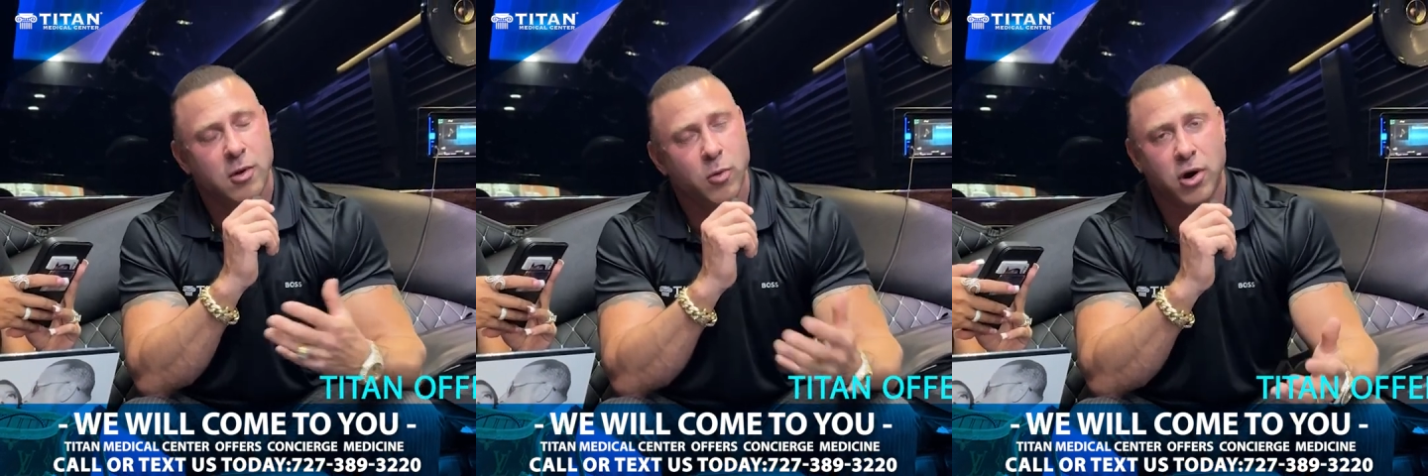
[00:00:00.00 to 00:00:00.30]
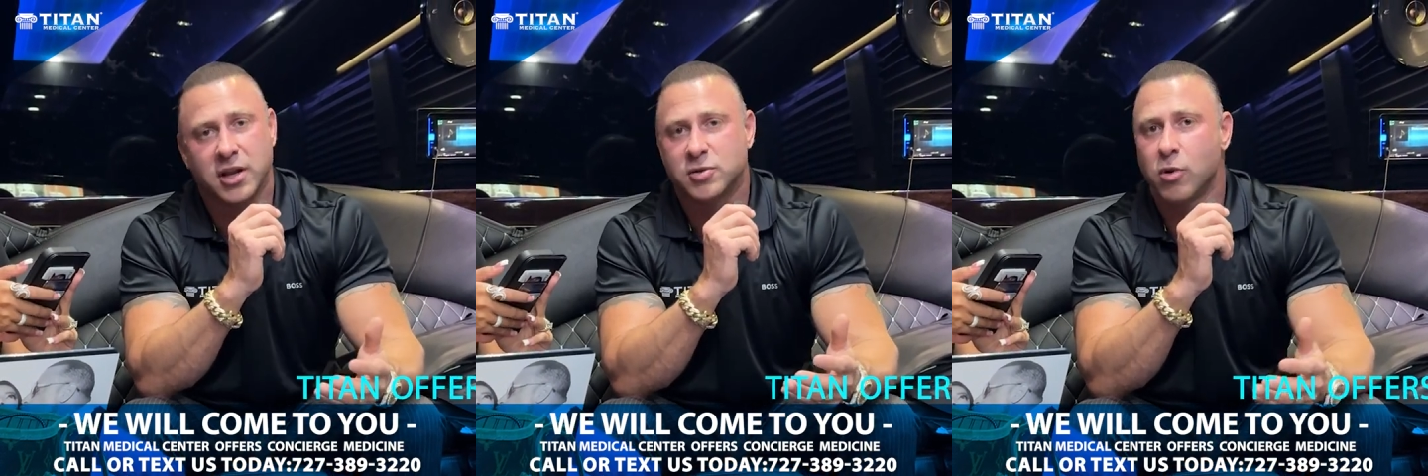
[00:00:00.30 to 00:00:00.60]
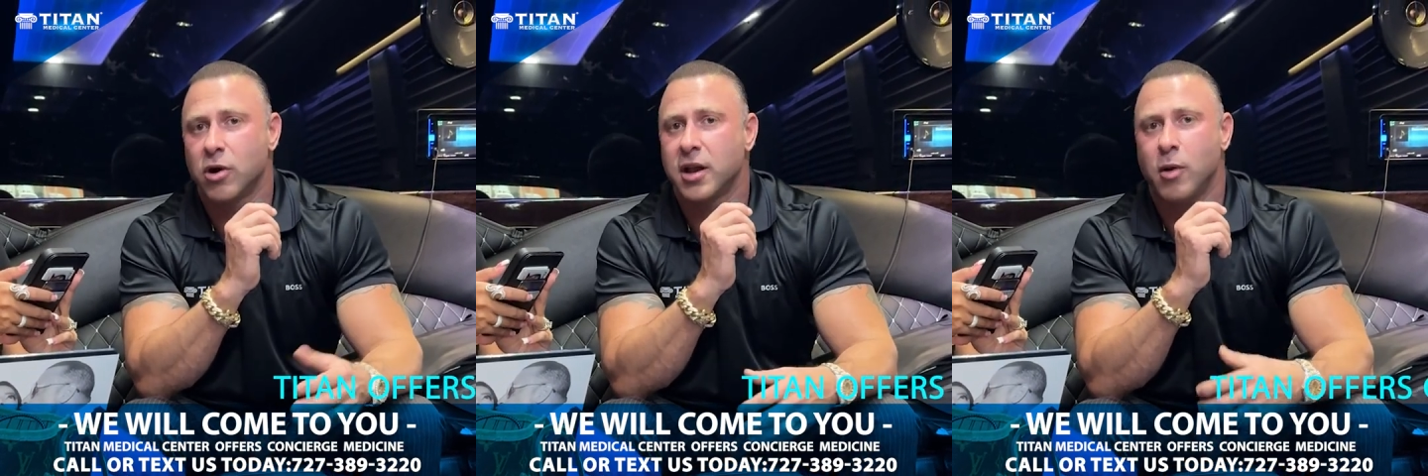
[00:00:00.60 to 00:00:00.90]
Work is
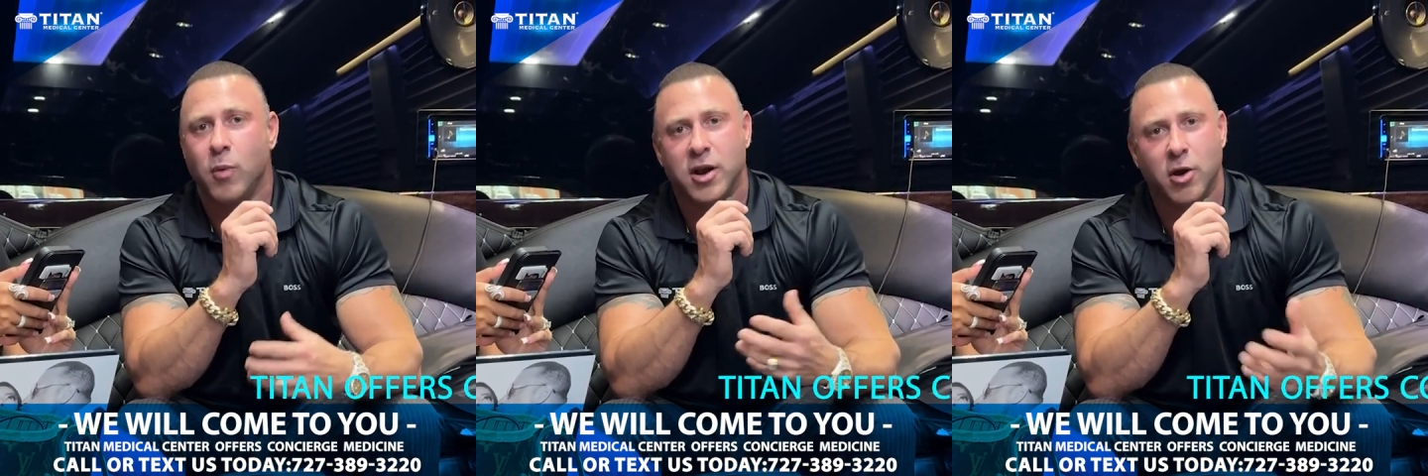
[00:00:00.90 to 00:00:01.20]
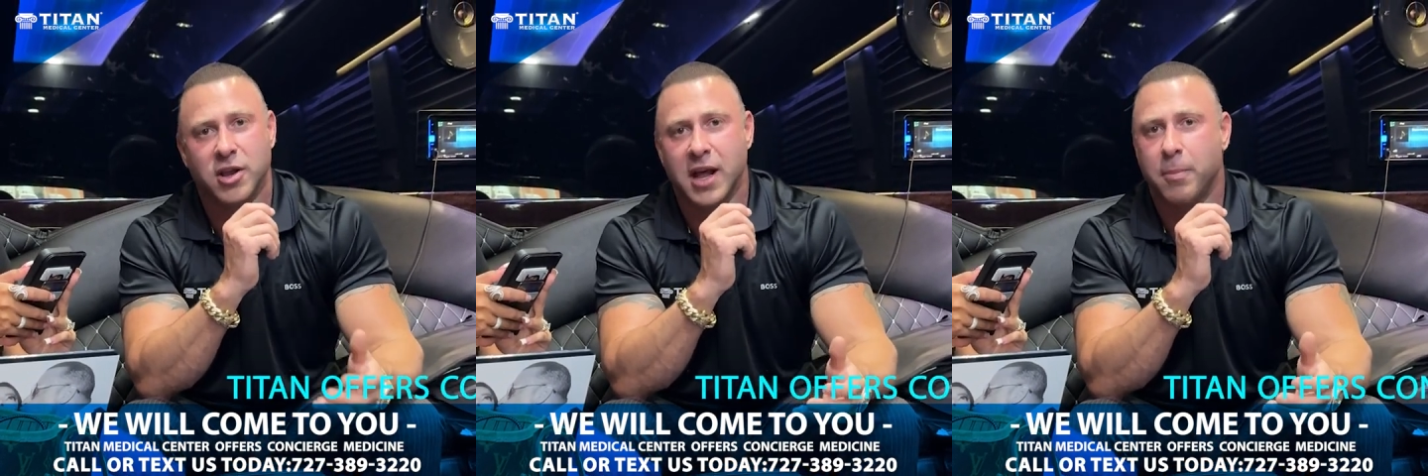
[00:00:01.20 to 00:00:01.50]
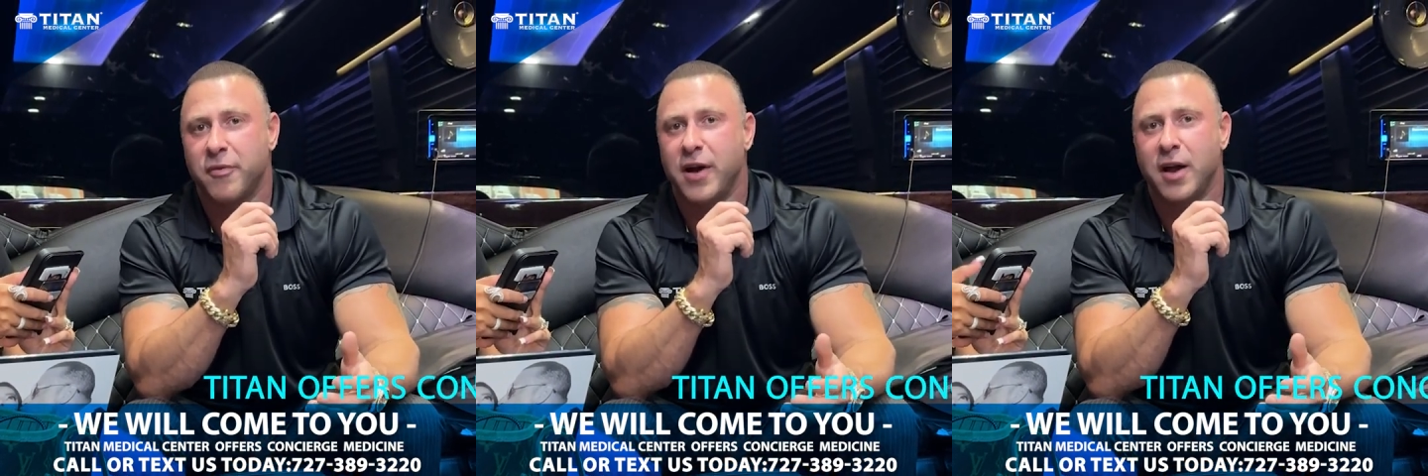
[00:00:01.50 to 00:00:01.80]
work. We know you got
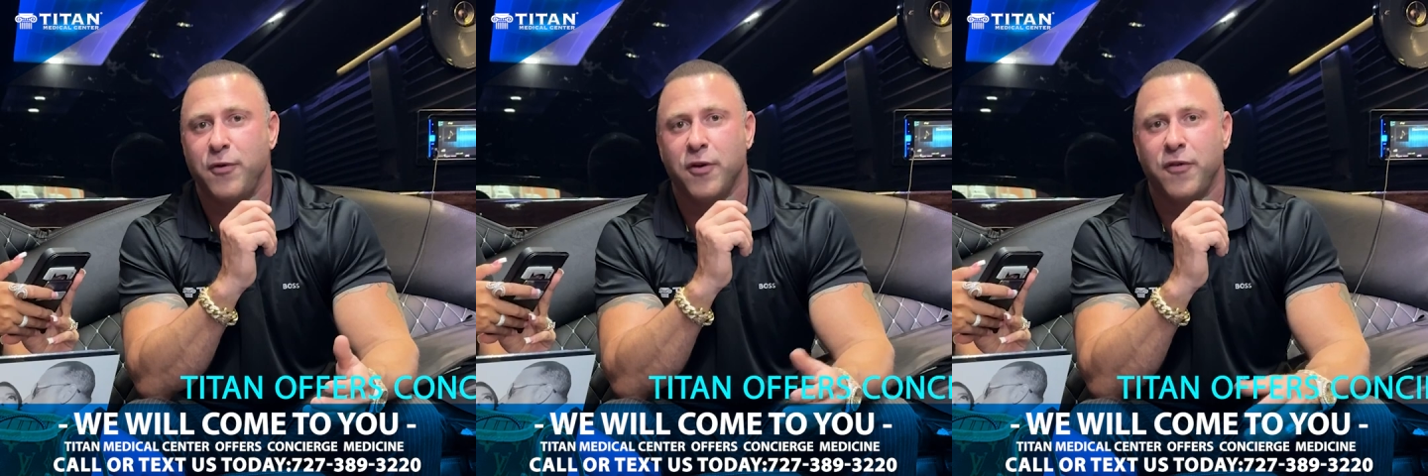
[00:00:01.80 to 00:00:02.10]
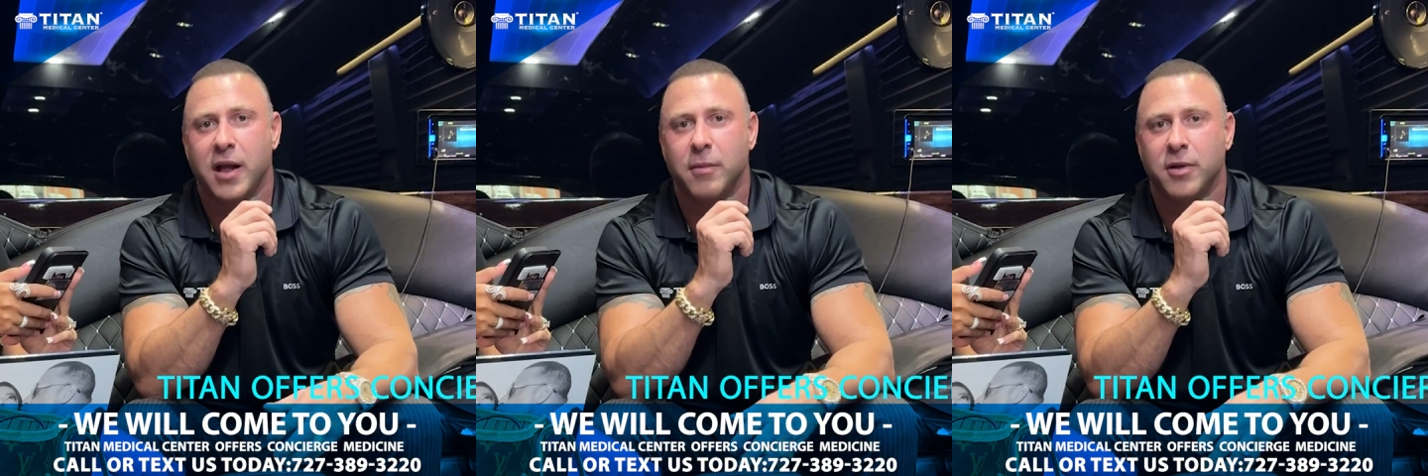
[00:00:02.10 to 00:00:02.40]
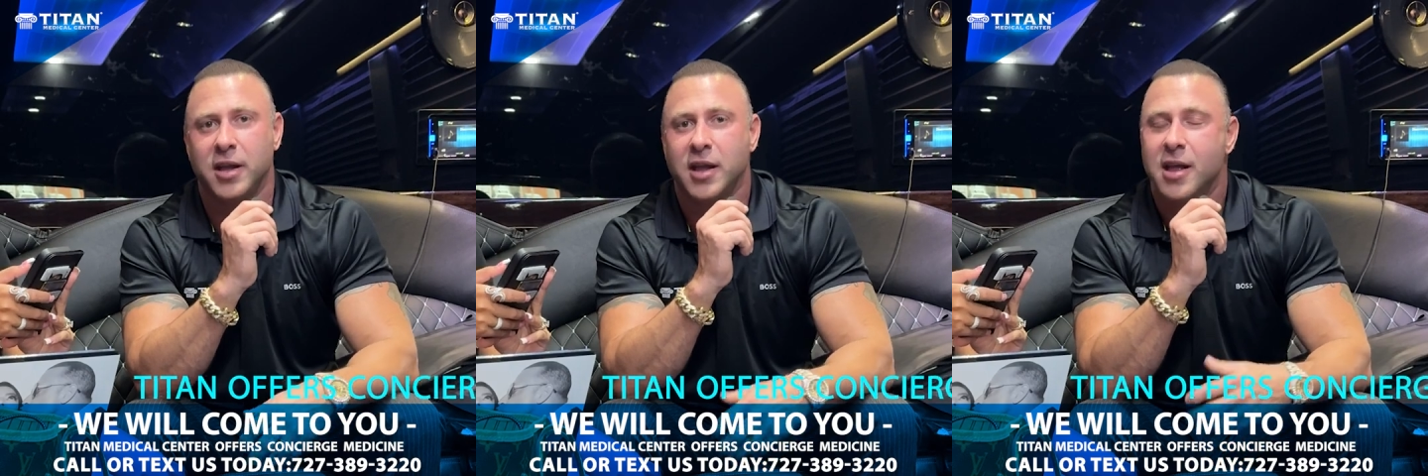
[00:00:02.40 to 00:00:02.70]
to provide for your
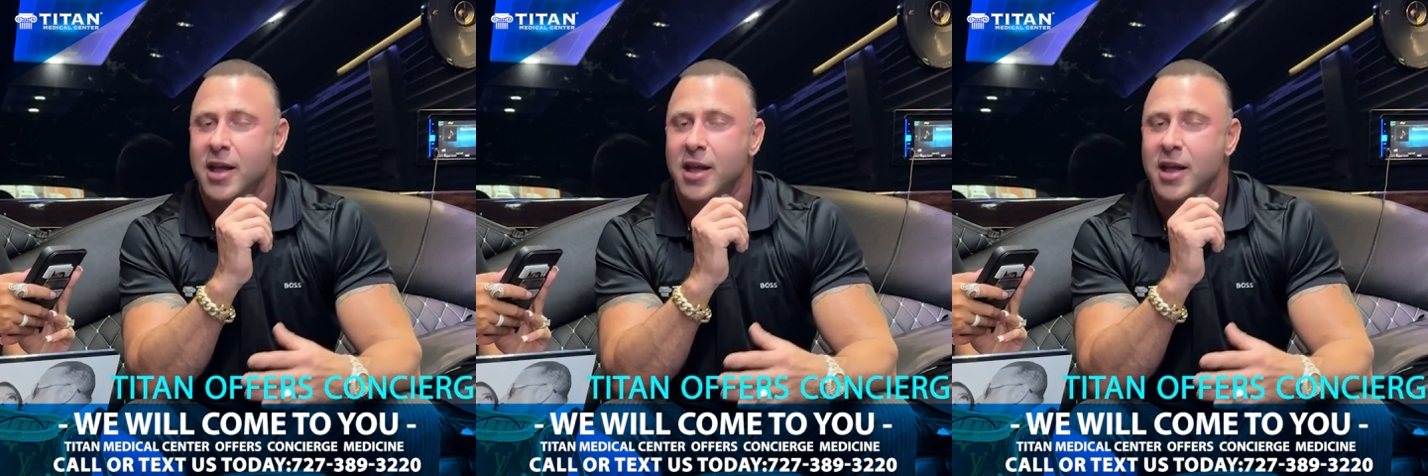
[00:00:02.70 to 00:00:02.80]
family.